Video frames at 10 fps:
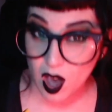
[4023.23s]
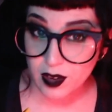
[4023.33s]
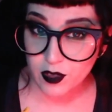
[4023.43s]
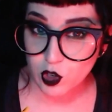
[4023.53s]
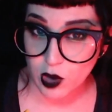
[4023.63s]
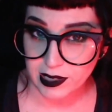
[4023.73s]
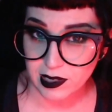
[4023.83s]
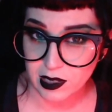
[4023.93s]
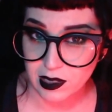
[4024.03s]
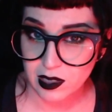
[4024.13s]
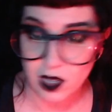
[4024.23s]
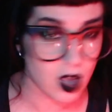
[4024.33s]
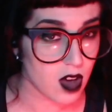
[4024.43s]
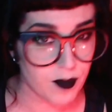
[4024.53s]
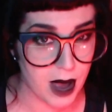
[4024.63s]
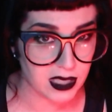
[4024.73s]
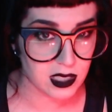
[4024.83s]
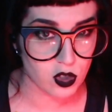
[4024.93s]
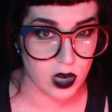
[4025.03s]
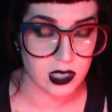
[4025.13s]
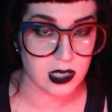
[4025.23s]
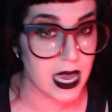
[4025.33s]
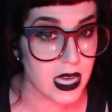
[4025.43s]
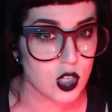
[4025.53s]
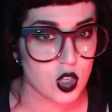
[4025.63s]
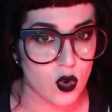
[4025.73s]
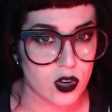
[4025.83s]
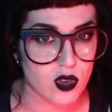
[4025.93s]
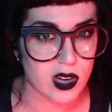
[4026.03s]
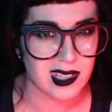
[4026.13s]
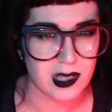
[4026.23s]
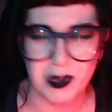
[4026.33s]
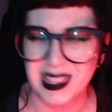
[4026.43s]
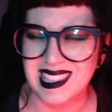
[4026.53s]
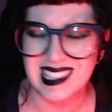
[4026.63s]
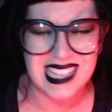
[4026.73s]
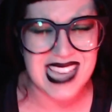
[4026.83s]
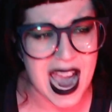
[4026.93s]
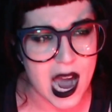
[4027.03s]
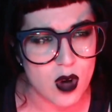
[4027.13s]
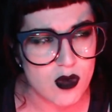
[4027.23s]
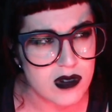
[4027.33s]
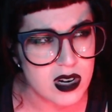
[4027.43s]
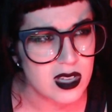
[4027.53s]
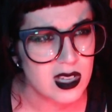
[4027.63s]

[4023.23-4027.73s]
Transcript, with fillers: of dresses, a lot of maxi dresses and short dresses, but this gown,